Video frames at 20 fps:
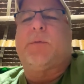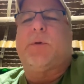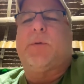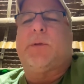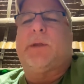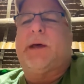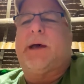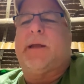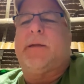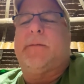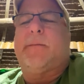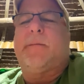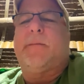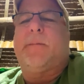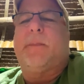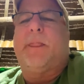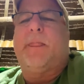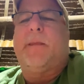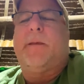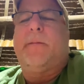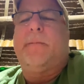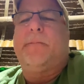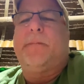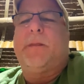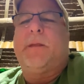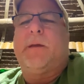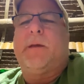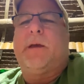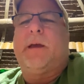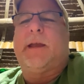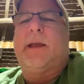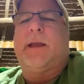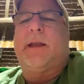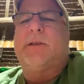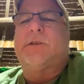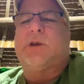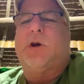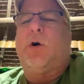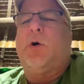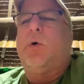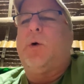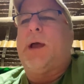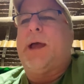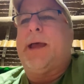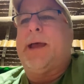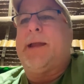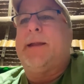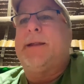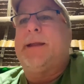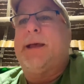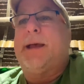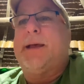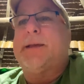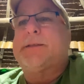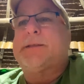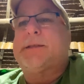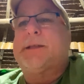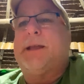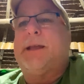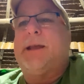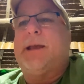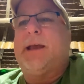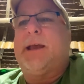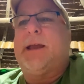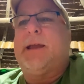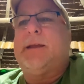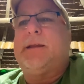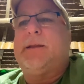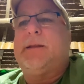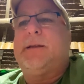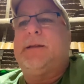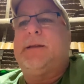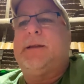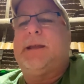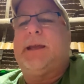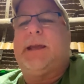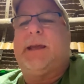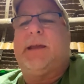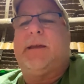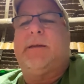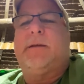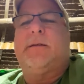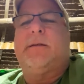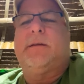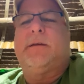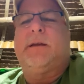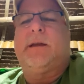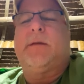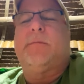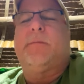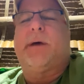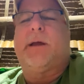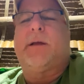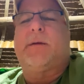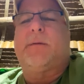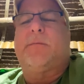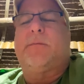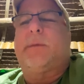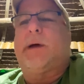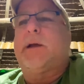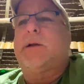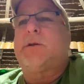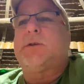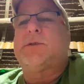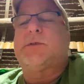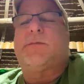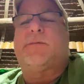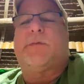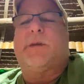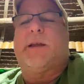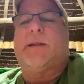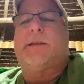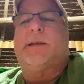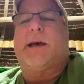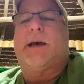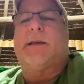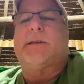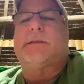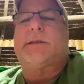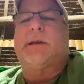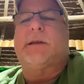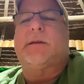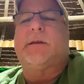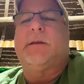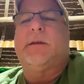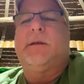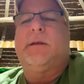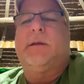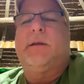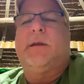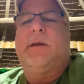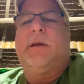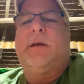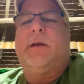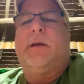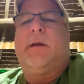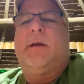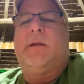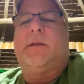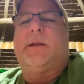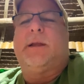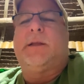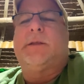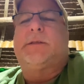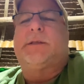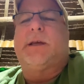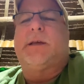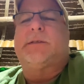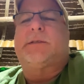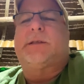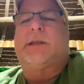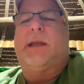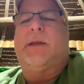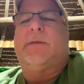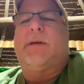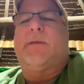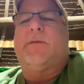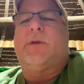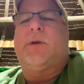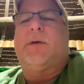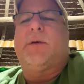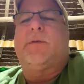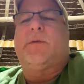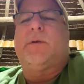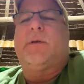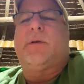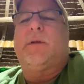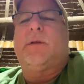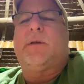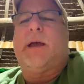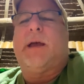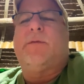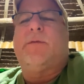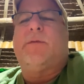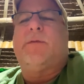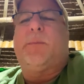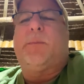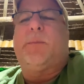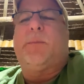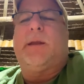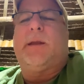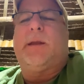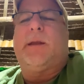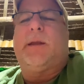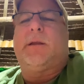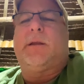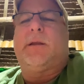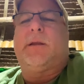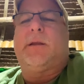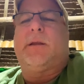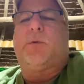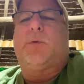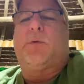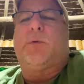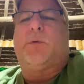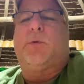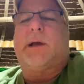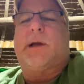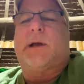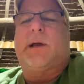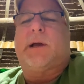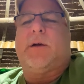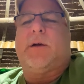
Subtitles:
you with that. Again, it's Onstad, and Michael's fantastic. Lynn says, Steve, have you been in Little Boracay